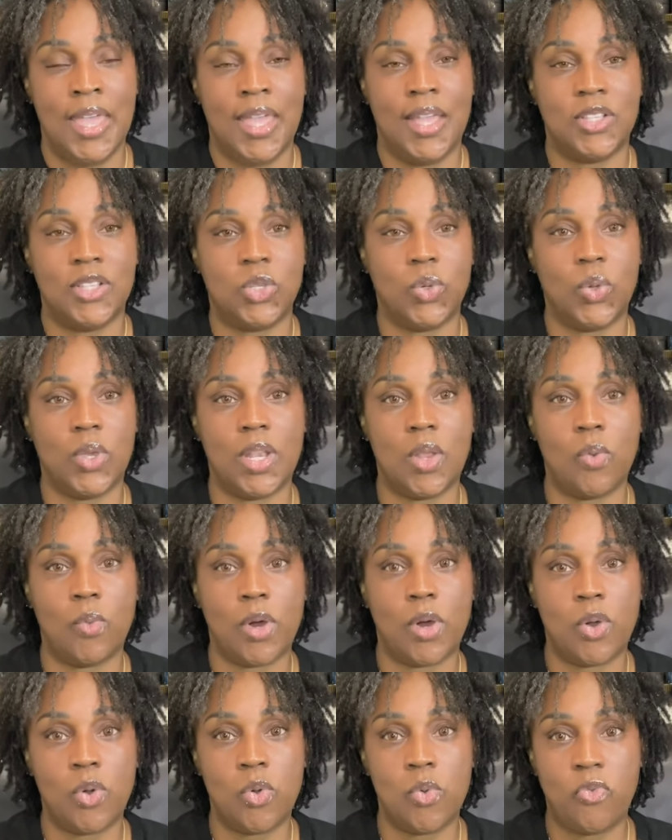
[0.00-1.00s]
And to
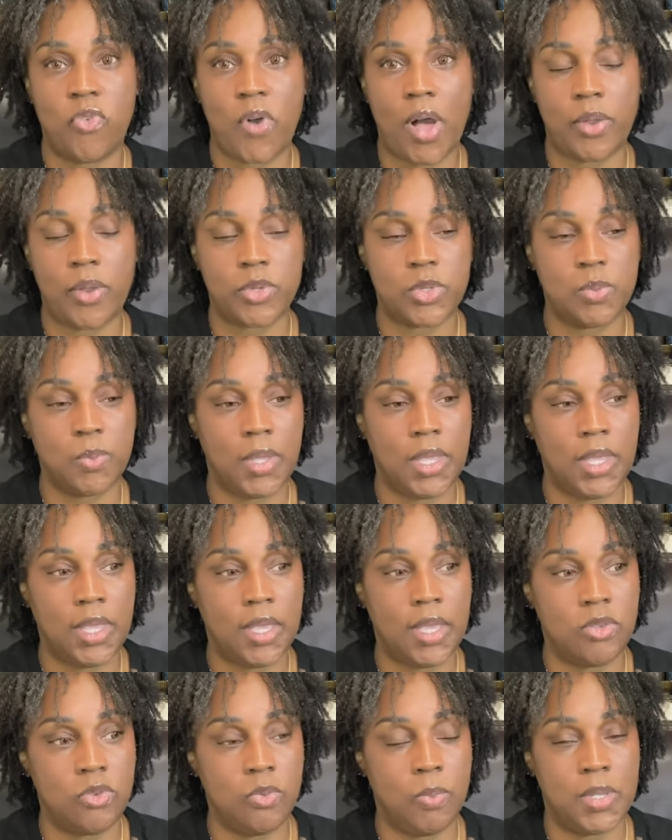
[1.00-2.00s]
anyone who follows
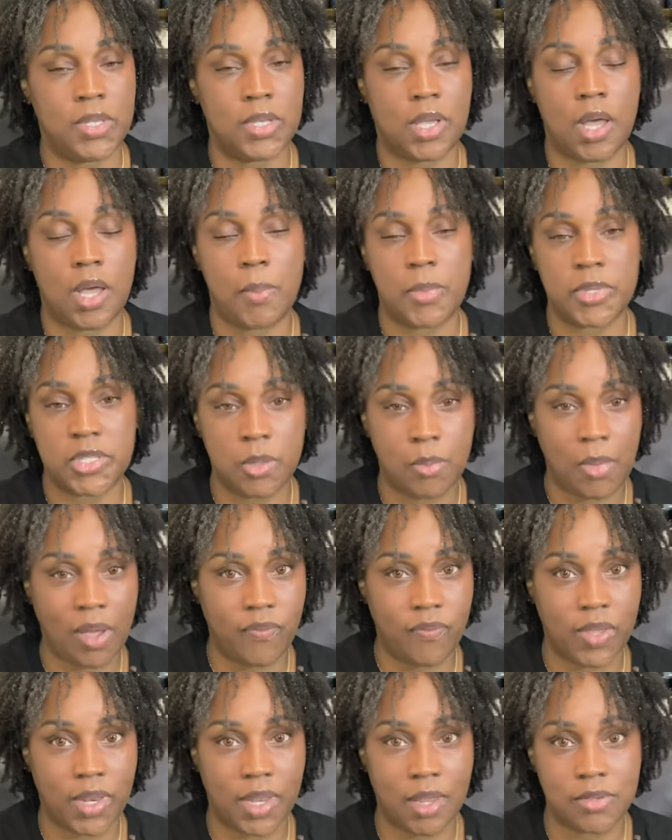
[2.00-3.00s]
me and you've been coming to my
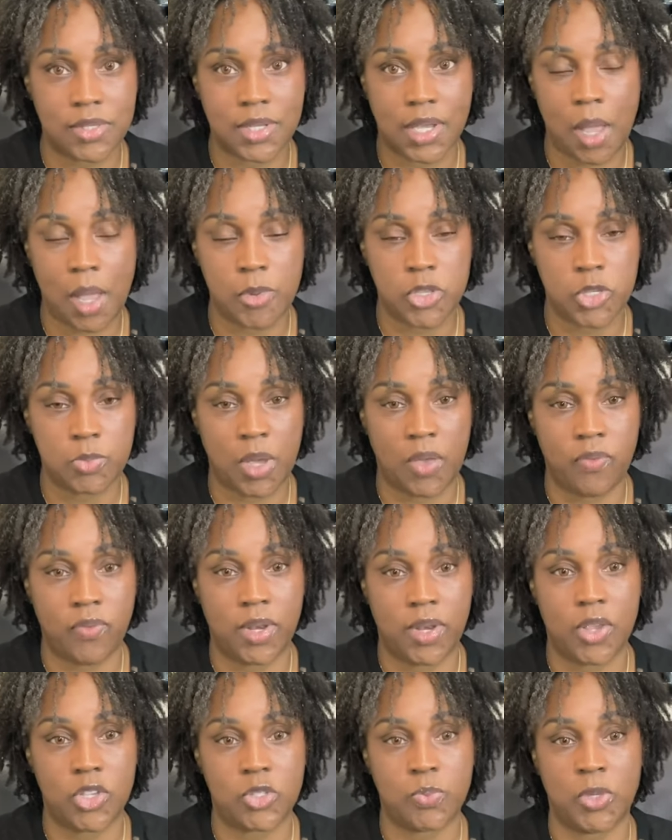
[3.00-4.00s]
videos and coming to my
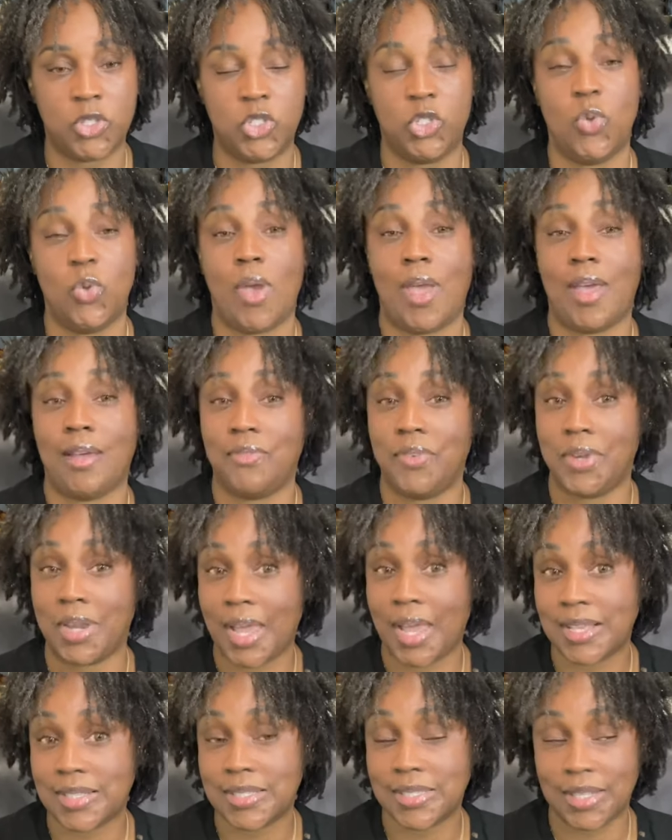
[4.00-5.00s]
videos, but you have
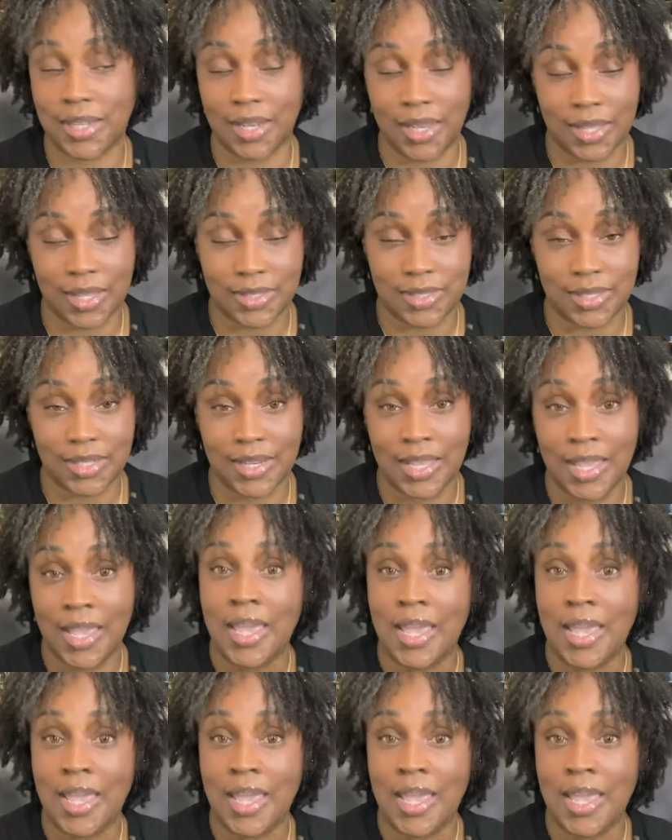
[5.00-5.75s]
not selected